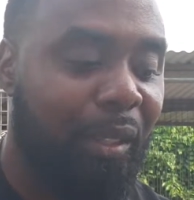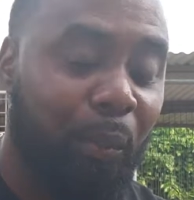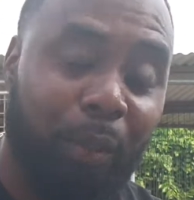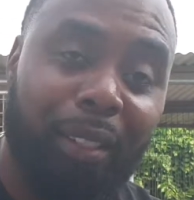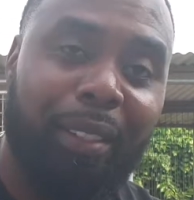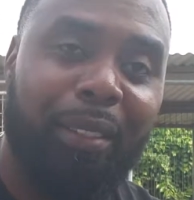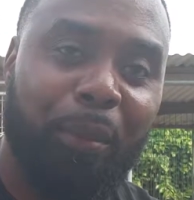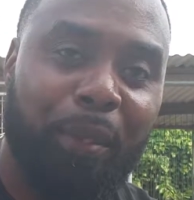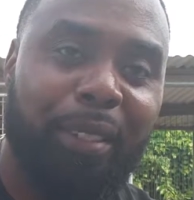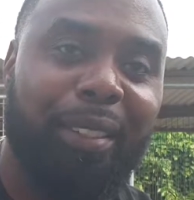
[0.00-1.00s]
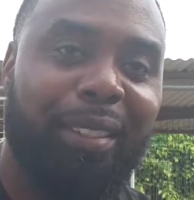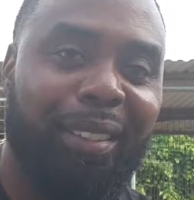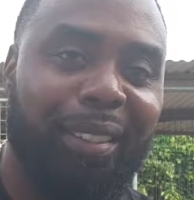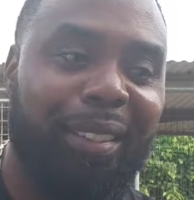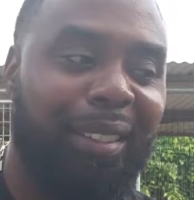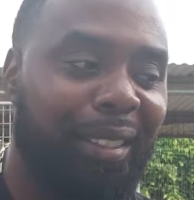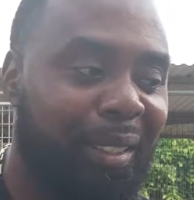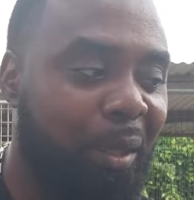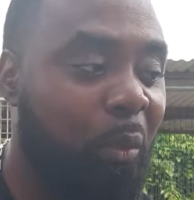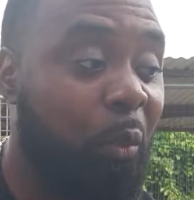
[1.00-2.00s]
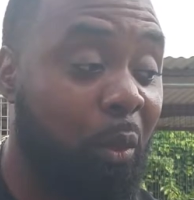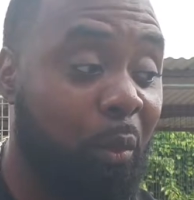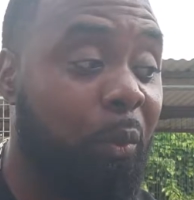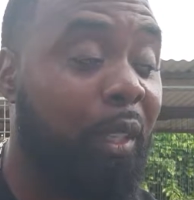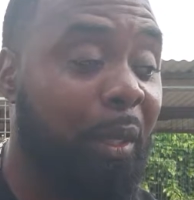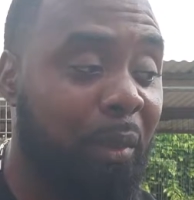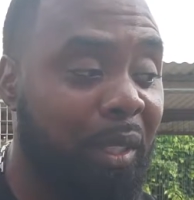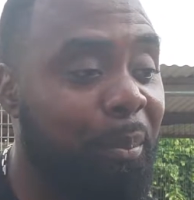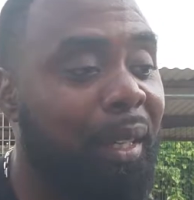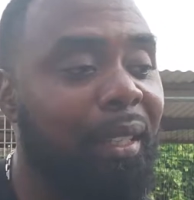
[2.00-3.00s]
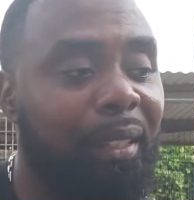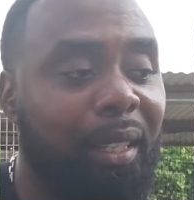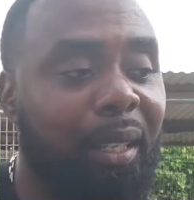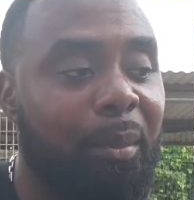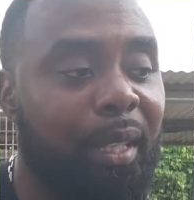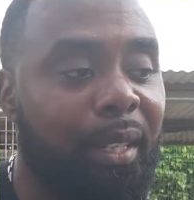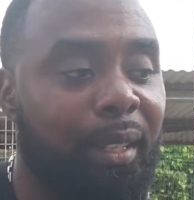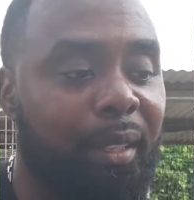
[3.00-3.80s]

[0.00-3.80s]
really the what really was a big link, man.